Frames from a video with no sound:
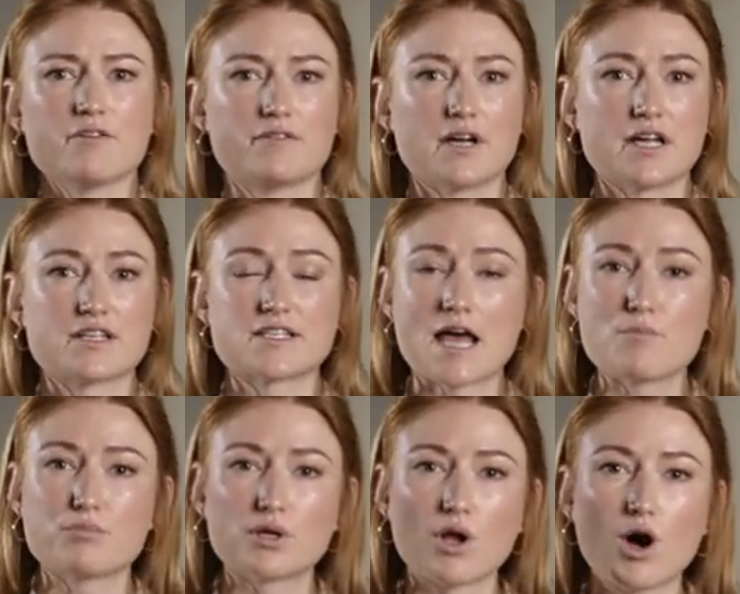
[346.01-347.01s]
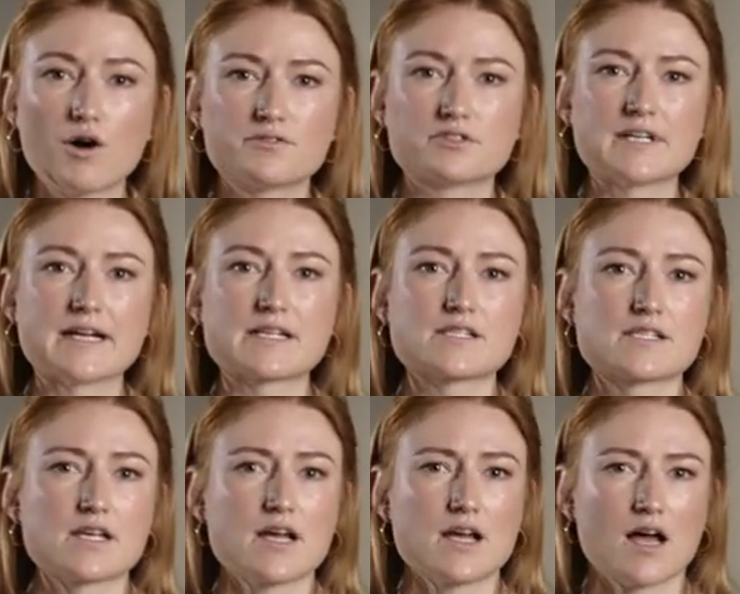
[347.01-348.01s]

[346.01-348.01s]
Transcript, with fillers: for temple offerings,